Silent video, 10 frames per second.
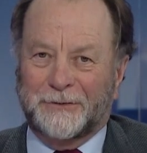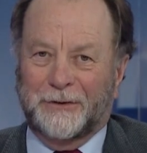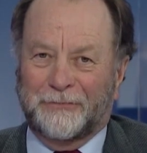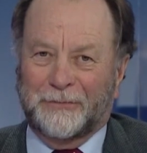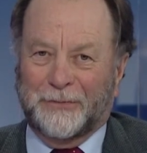
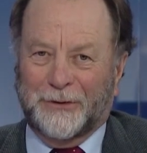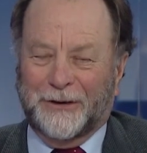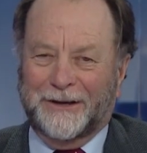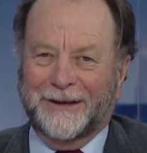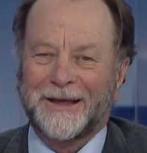
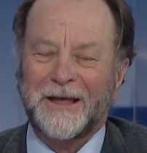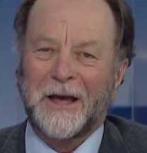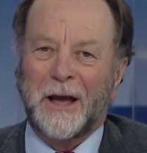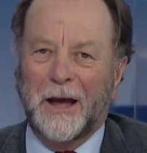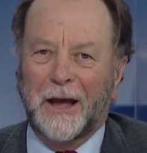everybody.
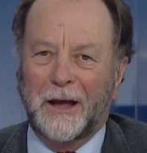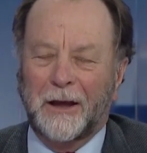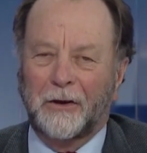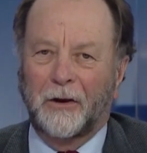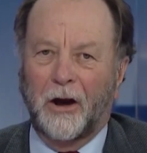
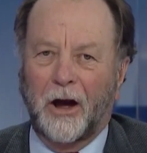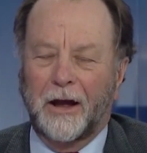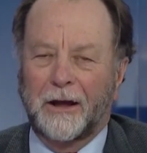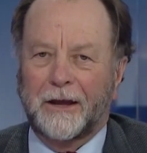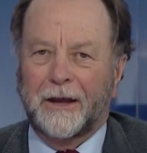Look,
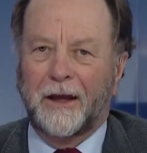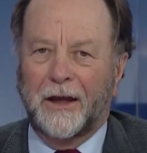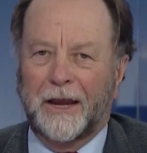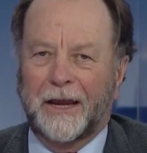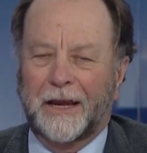
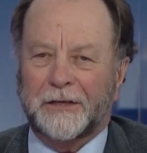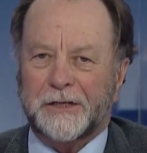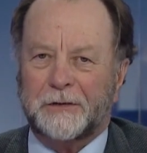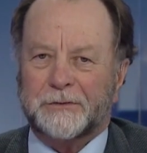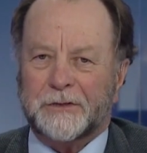
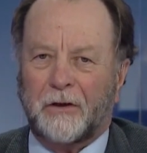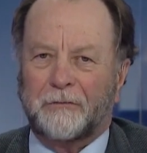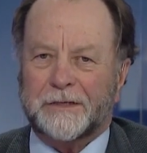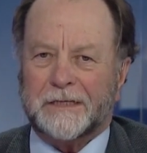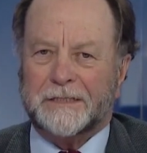she was
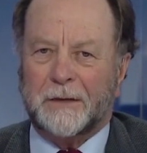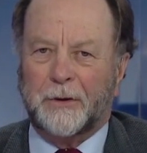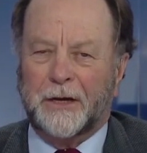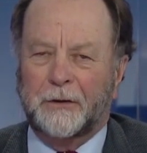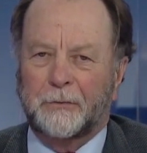obviously
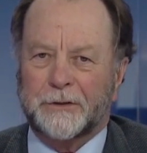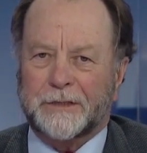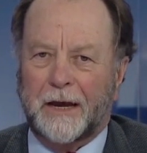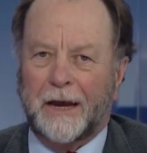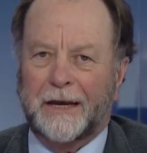somebody who was
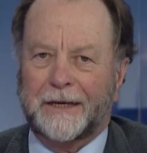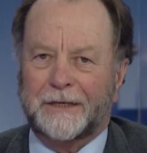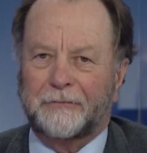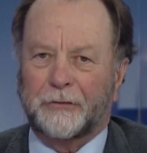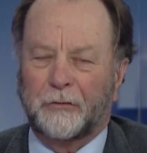a
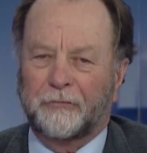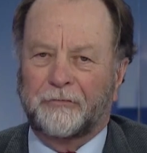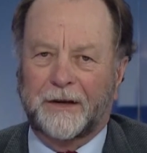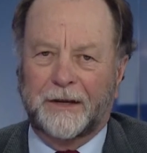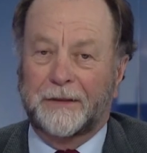difficult
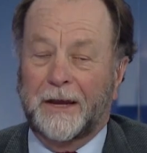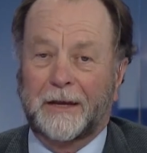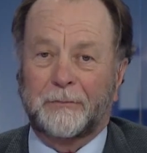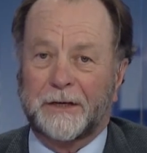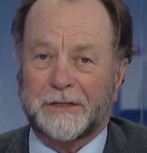fit in the
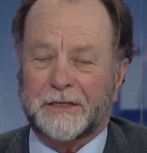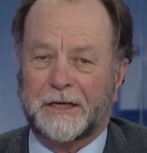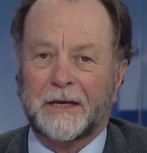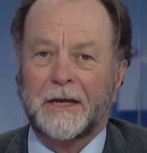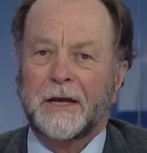
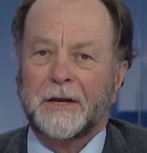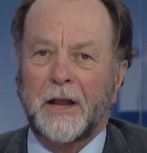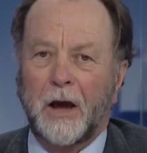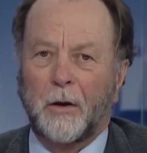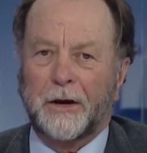ABC.
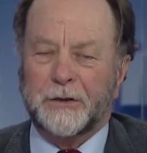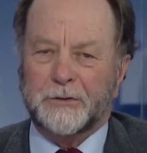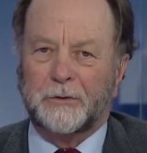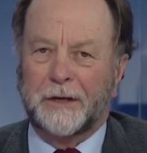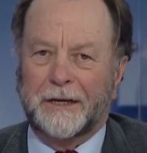No one
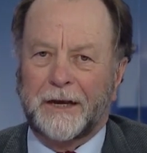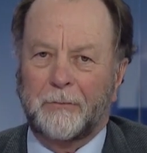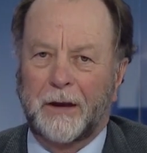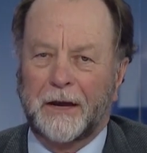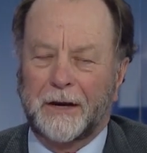has really
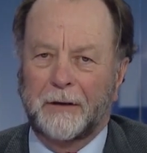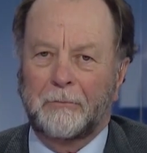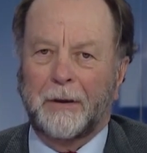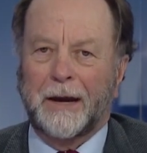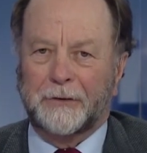come out
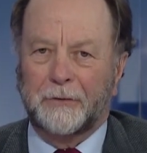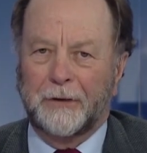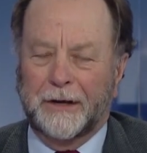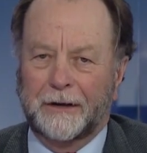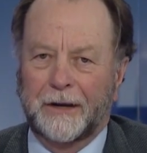and backed her
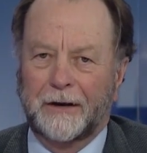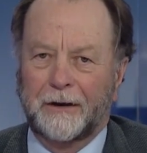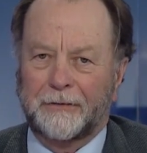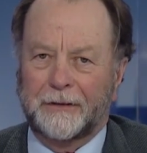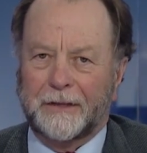in, and
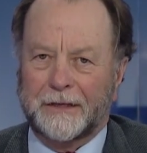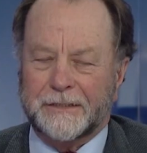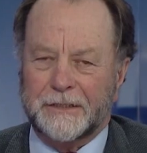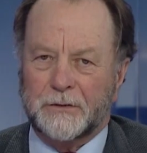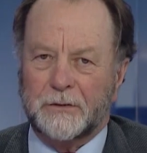I think that
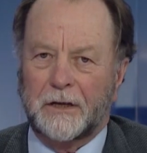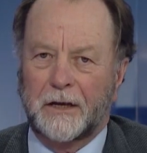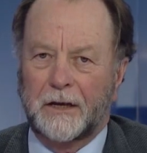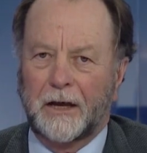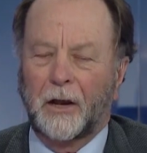says
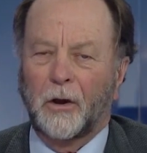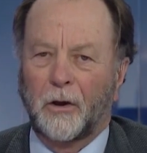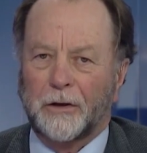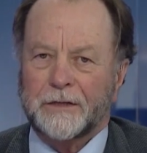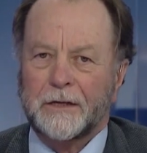a lot.